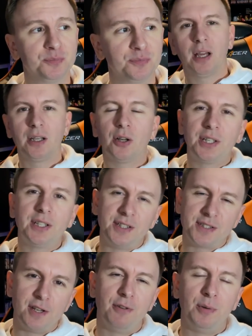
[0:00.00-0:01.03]
I'd liken it
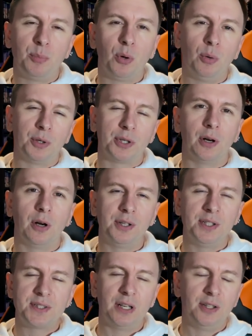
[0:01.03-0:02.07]
to hearing Paul
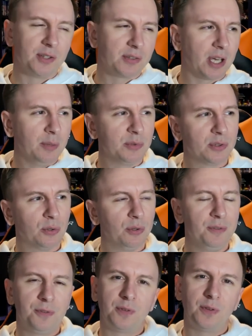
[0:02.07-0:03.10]
McCartney telling the same story
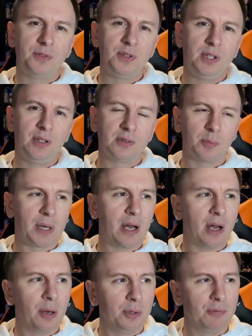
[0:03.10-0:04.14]
for 50 years about
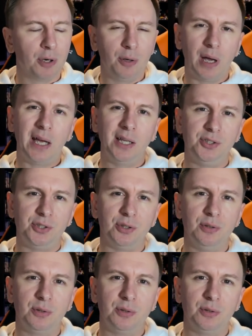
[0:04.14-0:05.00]
how he wrote Hey Jude